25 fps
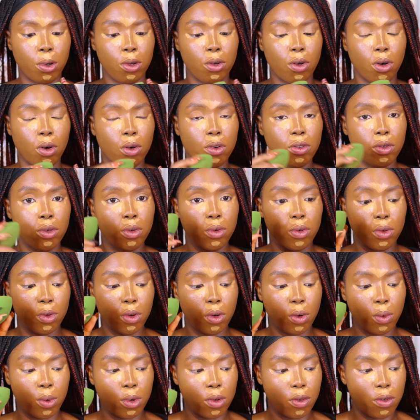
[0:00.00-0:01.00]
but you also do
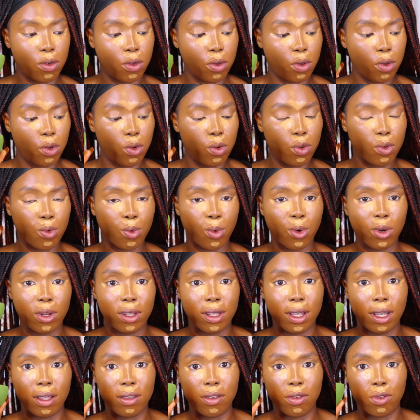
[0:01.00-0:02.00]
not want to use
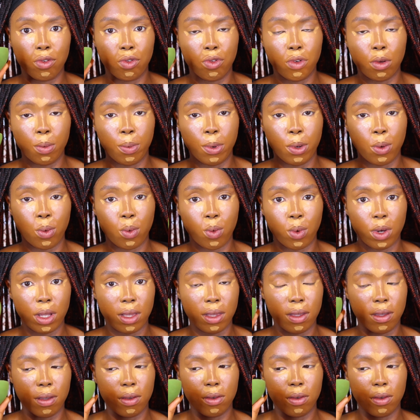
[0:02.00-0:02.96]
one that is dripping wet.